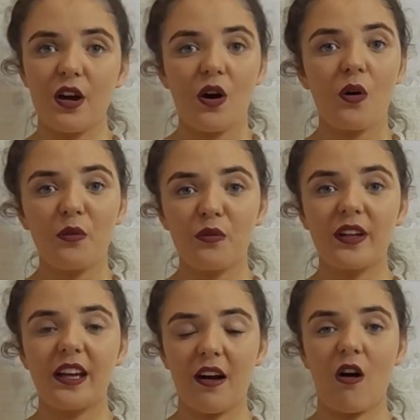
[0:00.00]

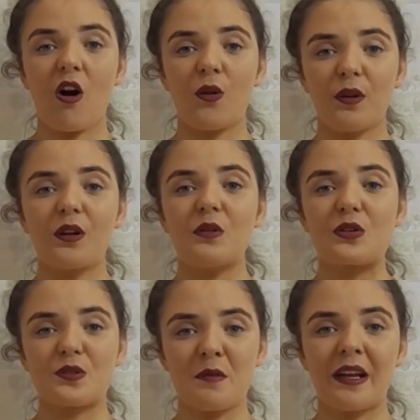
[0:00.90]
hopefully all will go
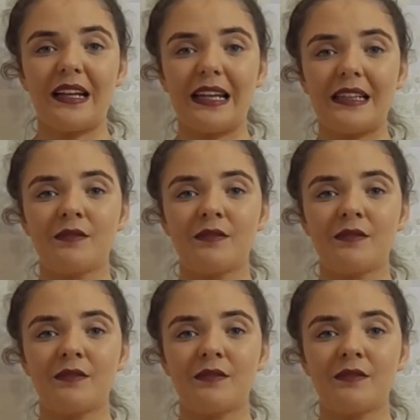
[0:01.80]
swimmingly.